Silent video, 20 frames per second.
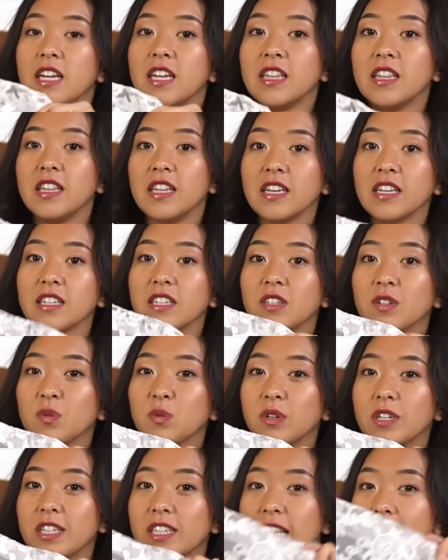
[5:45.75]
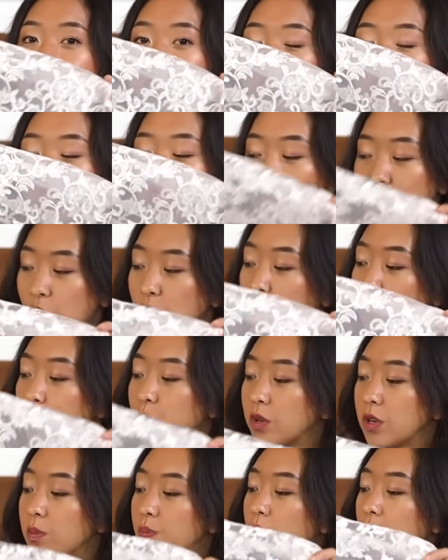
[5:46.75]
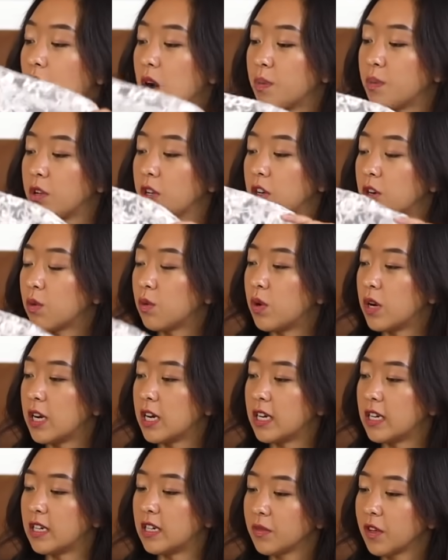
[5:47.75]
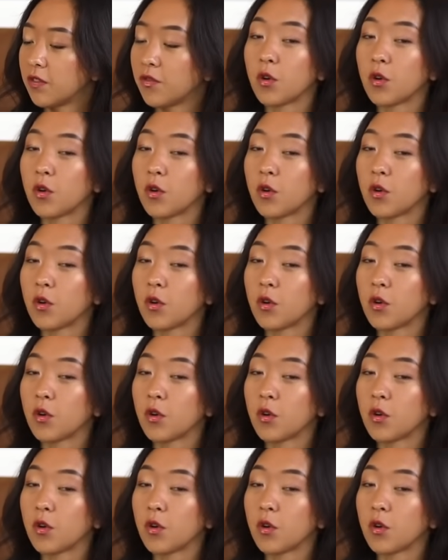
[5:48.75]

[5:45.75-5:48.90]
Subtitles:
this was a super popular one